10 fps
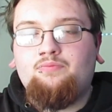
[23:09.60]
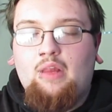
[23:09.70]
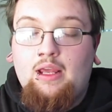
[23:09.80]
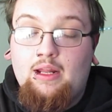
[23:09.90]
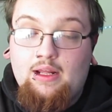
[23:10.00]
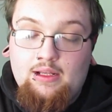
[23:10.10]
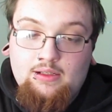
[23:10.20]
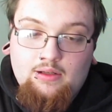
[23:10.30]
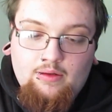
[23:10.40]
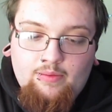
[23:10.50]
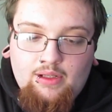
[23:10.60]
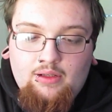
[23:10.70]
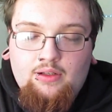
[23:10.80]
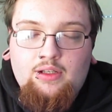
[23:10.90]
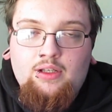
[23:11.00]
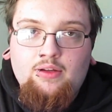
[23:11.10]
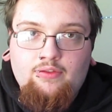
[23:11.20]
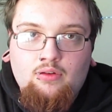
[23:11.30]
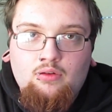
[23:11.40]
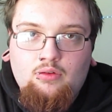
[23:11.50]
It is going to be
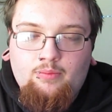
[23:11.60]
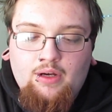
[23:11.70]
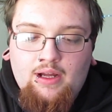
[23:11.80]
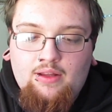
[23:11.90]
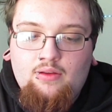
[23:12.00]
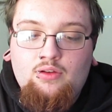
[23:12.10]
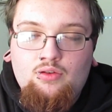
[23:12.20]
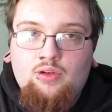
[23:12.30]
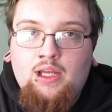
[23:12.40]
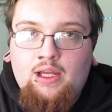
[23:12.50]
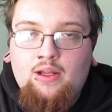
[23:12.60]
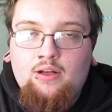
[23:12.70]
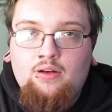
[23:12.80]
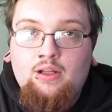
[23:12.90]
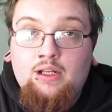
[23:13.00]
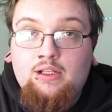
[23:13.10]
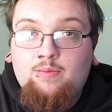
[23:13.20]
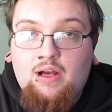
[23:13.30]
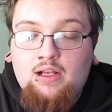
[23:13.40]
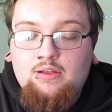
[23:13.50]
difficult, but you can. It is
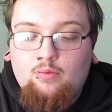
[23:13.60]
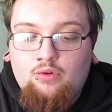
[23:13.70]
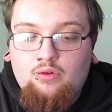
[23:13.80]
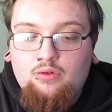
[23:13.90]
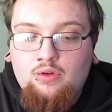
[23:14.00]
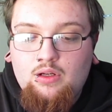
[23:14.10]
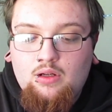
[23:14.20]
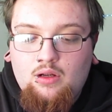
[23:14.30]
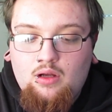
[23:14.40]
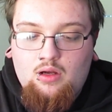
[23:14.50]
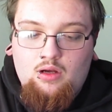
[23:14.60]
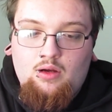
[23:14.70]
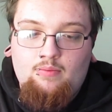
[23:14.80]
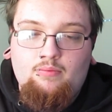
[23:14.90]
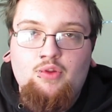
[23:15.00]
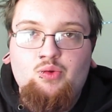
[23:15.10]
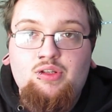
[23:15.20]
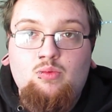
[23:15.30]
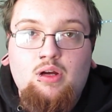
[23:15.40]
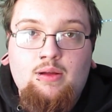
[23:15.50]
possible. The
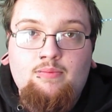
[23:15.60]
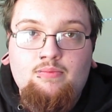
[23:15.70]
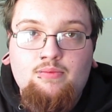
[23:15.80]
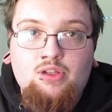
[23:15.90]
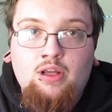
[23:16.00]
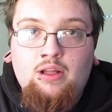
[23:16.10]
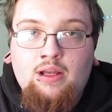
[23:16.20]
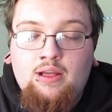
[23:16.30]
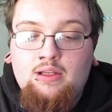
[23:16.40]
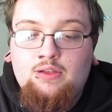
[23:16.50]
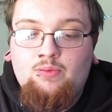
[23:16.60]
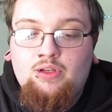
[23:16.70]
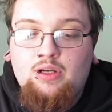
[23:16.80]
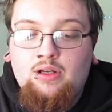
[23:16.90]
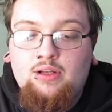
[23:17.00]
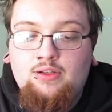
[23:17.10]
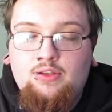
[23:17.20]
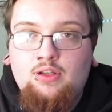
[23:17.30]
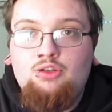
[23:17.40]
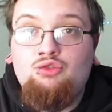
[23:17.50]
reason why I'm saying that is
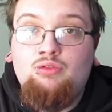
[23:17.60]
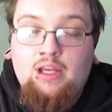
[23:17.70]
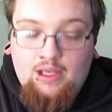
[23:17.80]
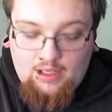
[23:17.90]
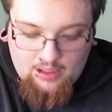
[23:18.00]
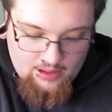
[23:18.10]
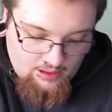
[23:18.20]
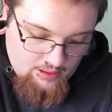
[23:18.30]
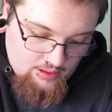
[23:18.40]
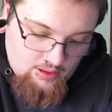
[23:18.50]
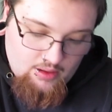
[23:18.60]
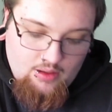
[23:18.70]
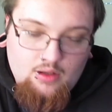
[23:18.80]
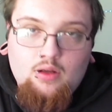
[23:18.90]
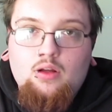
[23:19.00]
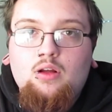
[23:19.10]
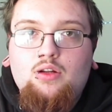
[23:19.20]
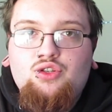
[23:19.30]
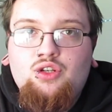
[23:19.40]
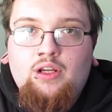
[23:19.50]
because you can
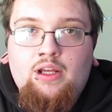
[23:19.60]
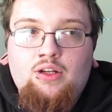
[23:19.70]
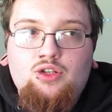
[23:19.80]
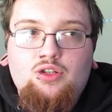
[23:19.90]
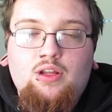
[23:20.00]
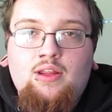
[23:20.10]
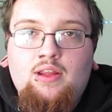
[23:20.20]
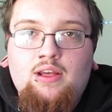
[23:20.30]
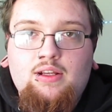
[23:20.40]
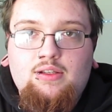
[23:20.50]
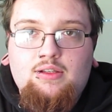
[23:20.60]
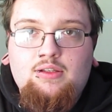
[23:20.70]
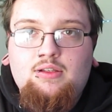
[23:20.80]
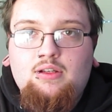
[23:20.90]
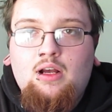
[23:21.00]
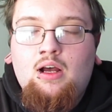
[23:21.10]
change this